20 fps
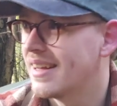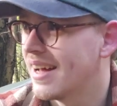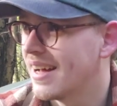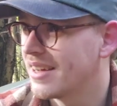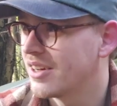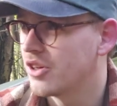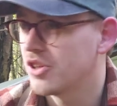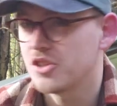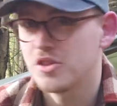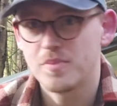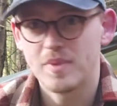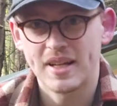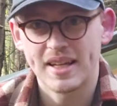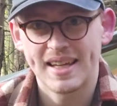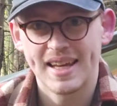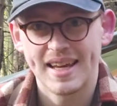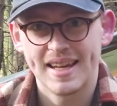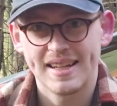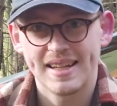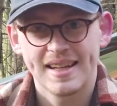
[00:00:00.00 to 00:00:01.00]
I got a new bit of
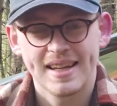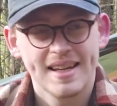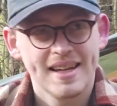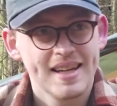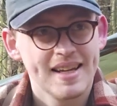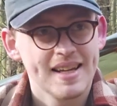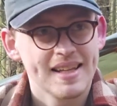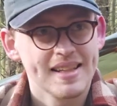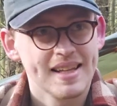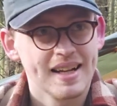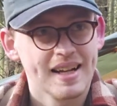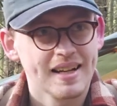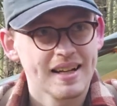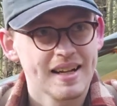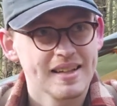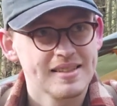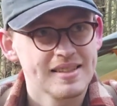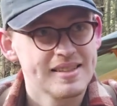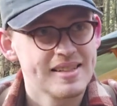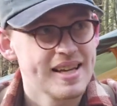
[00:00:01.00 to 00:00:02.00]
kit that I'd
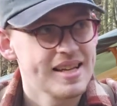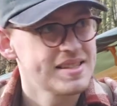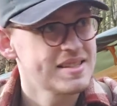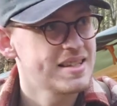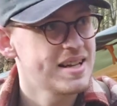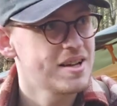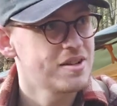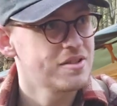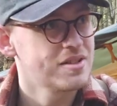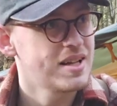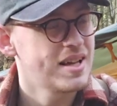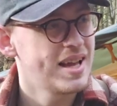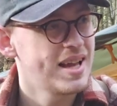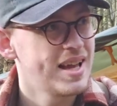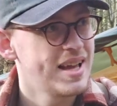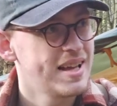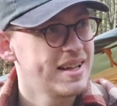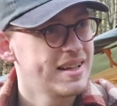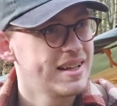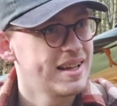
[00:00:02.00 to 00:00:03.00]
like to test out,
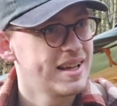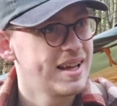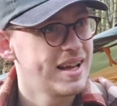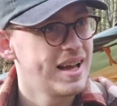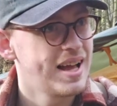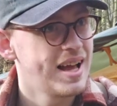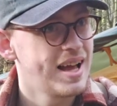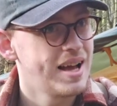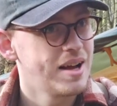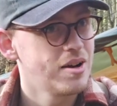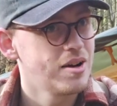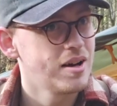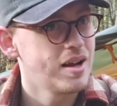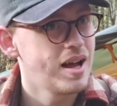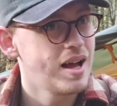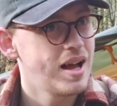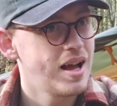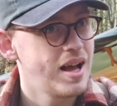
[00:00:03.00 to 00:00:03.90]
and I'm